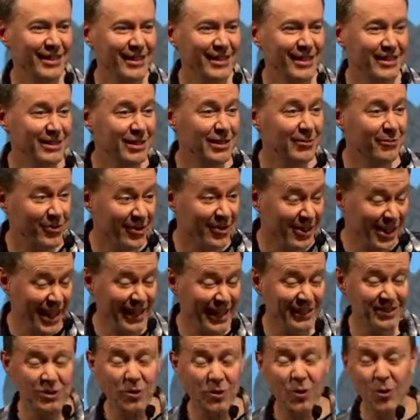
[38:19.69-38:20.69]
as if
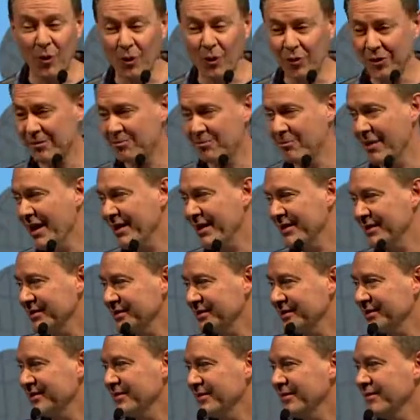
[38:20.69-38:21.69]
that's all that
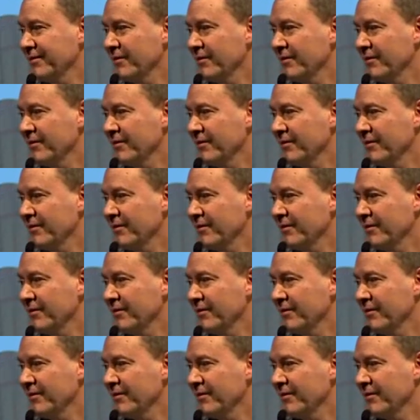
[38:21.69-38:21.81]
matters.